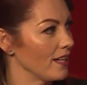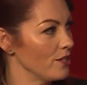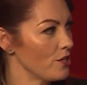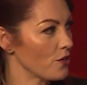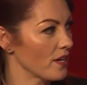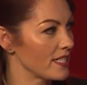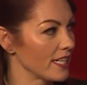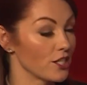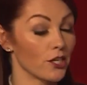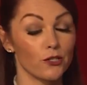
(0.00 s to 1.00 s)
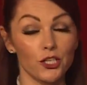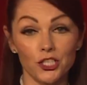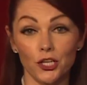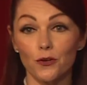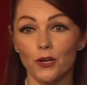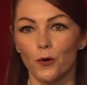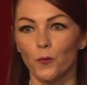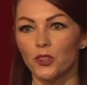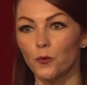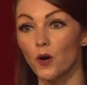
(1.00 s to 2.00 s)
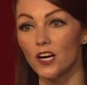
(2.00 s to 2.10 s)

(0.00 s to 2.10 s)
Interesting. So just so you know, with